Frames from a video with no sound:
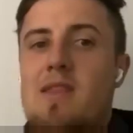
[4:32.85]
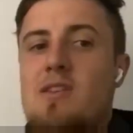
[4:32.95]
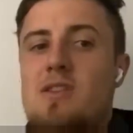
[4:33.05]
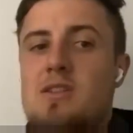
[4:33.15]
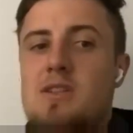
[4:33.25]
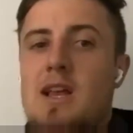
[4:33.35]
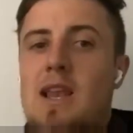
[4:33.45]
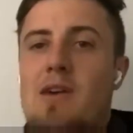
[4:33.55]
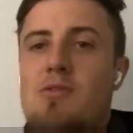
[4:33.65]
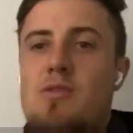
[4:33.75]
that doesn't
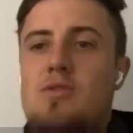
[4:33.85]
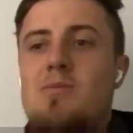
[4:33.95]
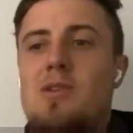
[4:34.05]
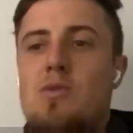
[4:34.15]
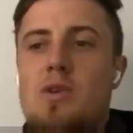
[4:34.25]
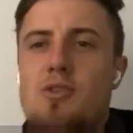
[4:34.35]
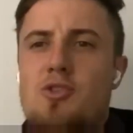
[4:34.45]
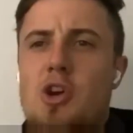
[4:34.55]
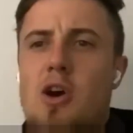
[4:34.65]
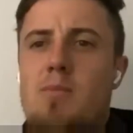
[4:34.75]
allow you to be doing your
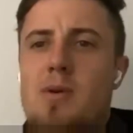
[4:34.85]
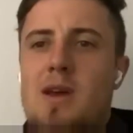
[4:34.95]
job.